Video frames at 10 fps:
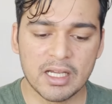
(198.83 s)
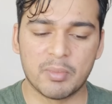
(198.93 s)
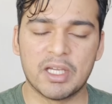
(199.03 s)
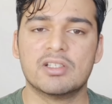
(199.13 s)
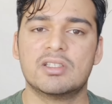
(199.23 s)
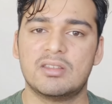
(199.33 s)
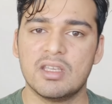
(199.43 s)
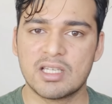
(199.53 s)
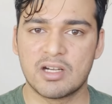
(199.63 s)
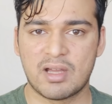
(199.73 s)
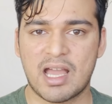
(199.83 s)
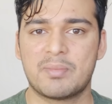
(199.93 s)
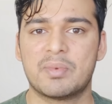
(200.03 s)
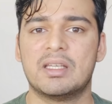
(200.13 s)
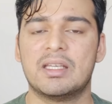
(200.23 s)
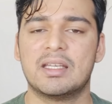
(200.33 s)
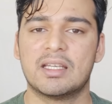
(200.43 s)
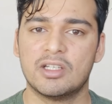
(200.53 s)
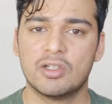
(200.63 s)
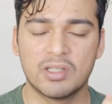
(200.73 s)
because the things that were happening,
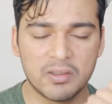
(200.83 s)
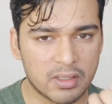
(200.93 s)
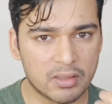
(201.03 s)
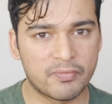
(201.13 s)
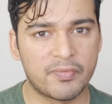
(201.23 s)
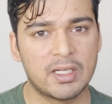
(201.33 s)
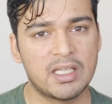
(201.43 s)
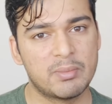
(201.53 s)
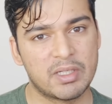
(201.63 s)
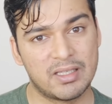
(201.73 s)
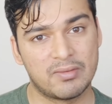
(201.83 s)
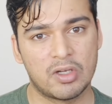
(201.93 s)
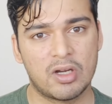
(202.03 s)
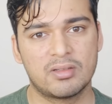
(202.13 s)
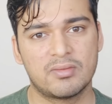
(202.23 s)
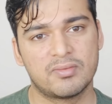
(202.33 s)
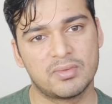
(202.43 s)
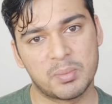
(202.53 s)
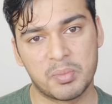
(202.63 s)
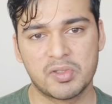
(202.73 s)
and they were funny, but they were not
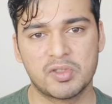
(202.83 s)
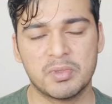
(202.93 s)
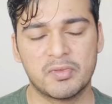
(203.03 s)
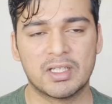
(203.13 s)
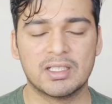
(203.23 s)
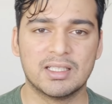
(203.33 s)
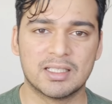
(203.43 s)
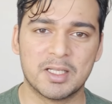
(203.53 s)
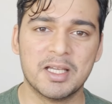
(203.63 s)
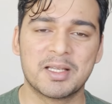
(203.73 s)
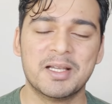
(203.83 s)
supposed to be funny, and